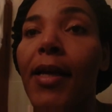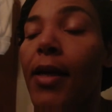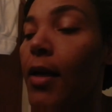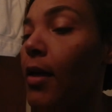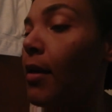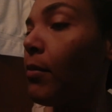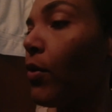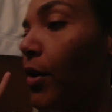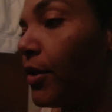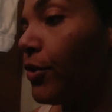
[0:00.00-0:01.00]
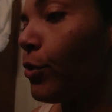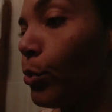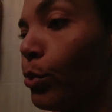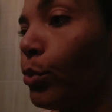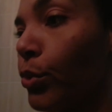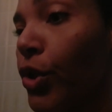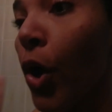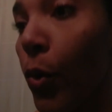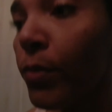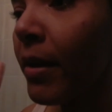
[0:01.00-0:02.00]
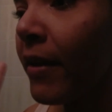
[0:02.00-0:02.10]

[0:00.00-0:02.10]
I am going to tone my